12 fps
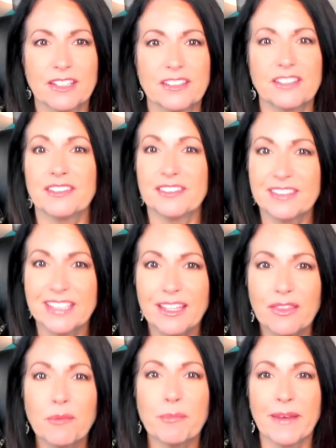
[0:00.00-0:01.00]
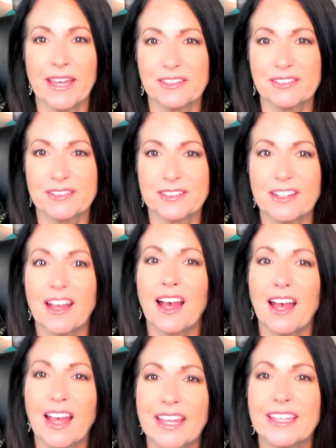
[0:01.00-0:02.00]
To see the best,
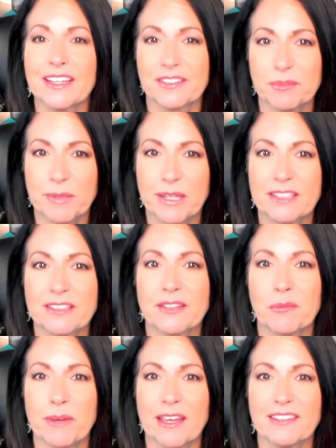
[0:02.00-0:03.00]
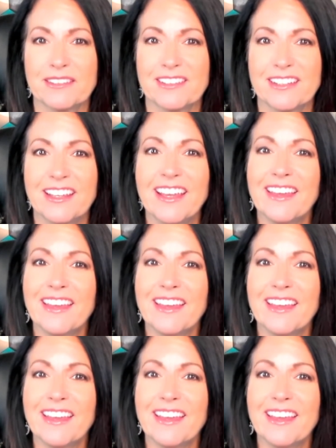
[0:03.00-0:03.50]
I expect the best.